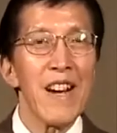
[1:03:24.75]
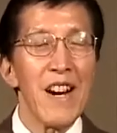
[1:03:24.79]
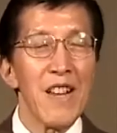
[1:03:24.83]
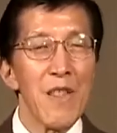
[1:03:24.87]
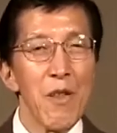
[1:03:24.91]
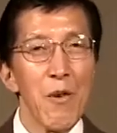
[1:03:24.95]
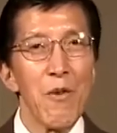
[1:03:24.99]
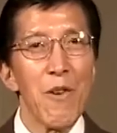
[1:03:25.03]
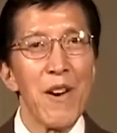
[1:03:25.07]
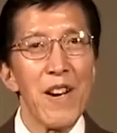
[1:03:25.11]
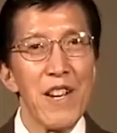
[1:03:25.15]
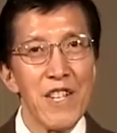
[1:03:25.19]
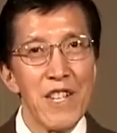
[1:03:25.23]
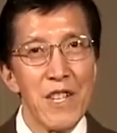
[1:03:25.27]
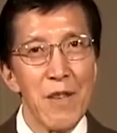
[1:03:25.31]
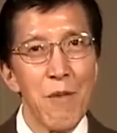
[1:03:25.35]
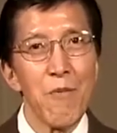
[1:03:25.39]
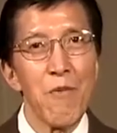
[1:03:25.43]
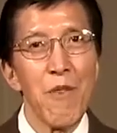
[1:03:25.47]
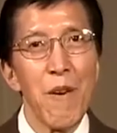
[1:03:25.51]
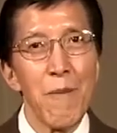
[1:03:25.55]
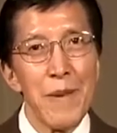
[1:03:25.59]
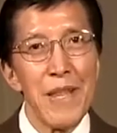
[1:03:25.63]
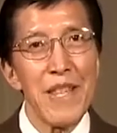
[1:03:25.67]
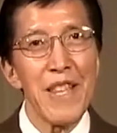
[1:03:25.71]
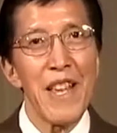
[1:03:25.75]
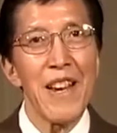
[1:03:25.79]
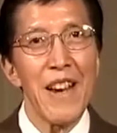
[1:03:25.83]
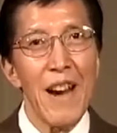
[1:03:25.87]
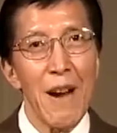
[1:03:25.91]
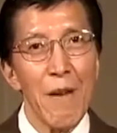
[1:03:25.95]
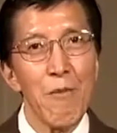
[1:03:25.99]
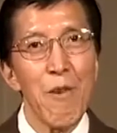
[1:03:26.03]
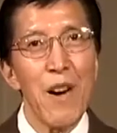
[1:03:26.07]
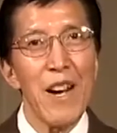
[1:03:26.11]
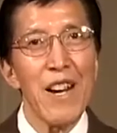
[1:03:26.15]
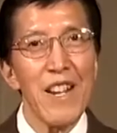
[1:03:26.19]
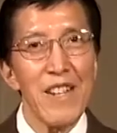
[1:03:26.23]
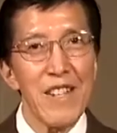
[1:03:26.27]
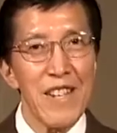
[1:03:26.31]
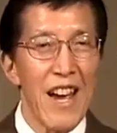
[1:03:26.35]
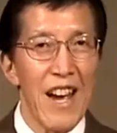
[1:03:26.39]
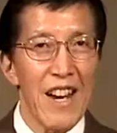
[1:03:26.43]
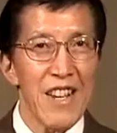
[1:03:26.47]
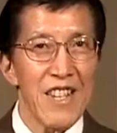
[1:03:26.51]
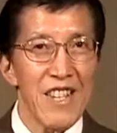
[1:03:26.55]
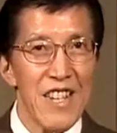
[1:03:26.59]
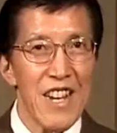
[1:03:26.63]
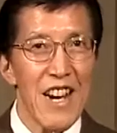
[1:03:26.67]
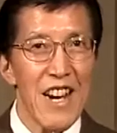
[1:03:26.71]
otherwise the woman that I wanted
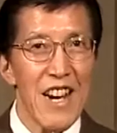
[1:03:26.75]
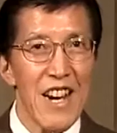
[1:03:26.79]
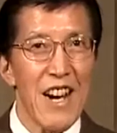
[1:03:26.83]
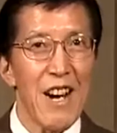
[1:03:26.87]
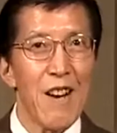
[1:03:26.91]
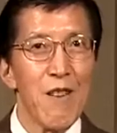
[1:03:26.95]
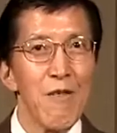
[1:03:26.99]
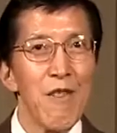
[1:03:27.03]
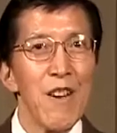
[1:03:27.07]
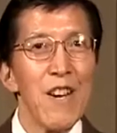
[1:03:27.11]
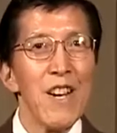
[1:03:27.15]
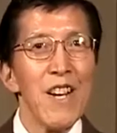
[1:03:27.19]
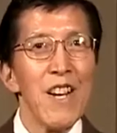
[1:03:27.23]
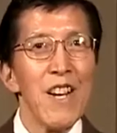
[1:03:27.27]
to ask out